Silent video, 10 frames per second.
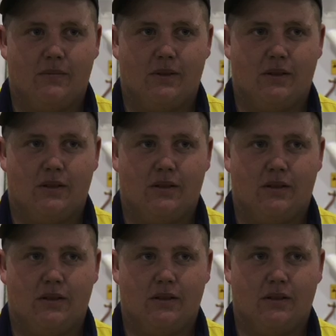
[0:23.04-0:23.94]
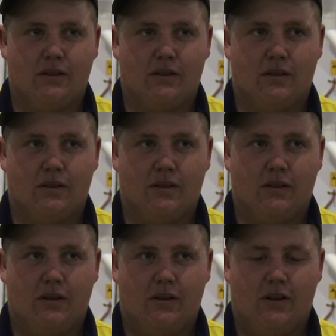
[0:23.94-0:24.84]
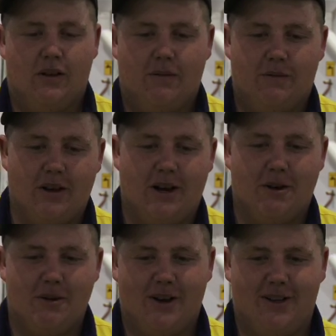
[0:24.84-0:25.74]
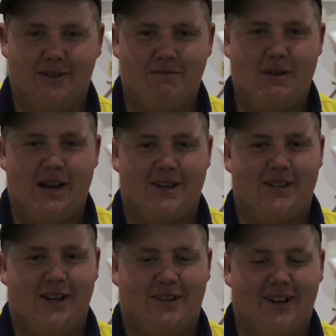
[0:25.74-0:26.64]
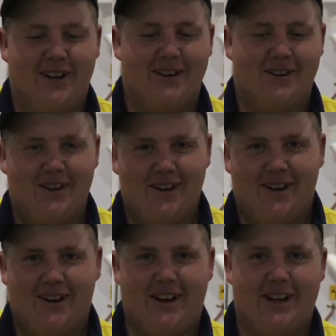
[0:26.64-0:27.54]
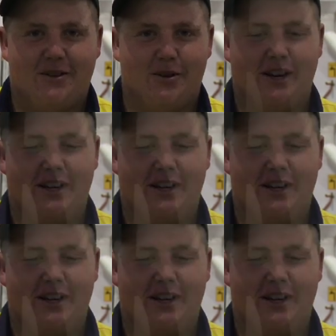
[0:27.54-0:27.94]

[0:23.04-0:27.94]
did you get into it, why and where? Oh, well, back in year 10, I had two